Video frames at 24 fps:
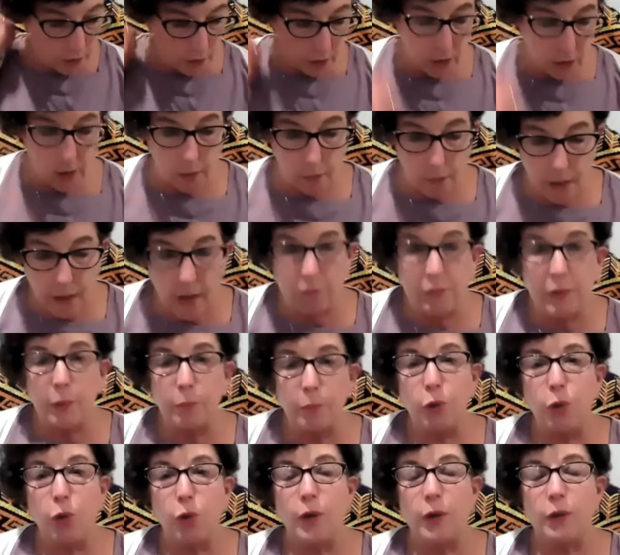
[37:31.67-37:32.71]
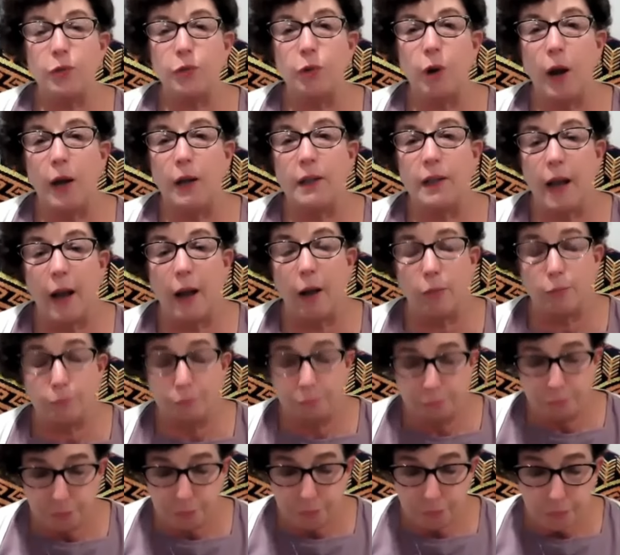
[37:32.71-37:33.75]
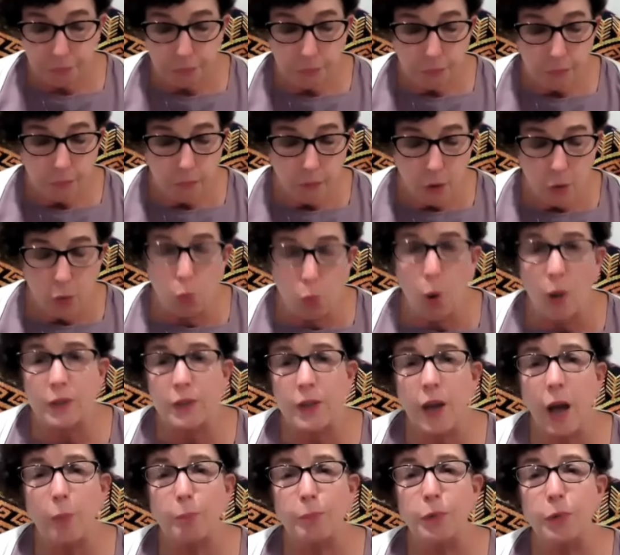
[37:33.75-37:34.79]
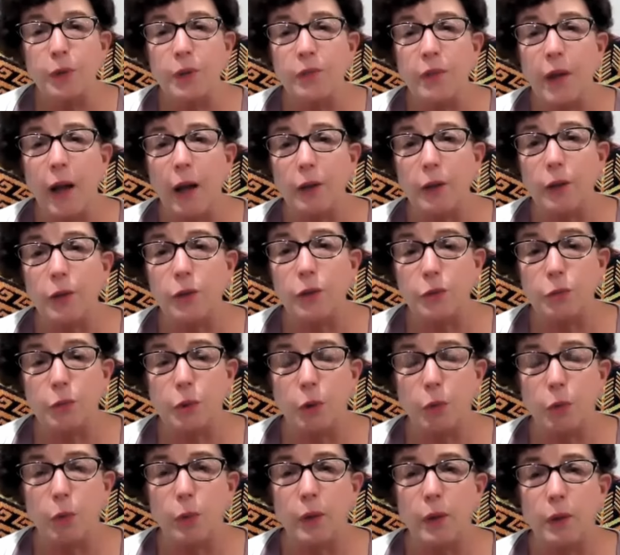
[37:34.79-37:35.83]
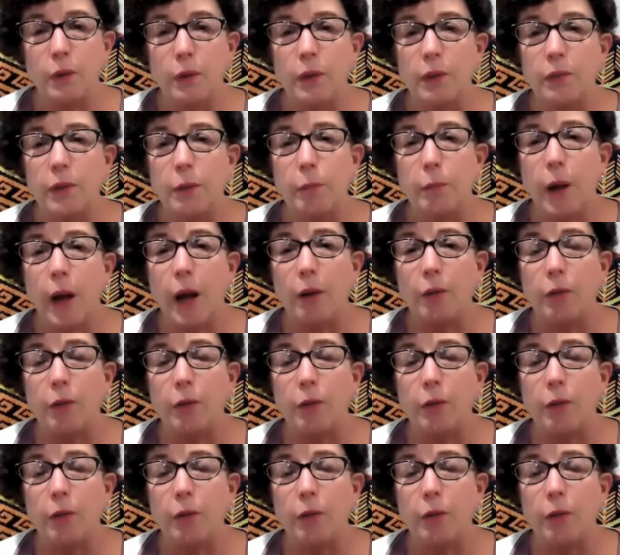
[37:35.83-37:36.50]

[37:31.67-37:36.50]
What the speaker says: have the employees write down what top 3 values were we living by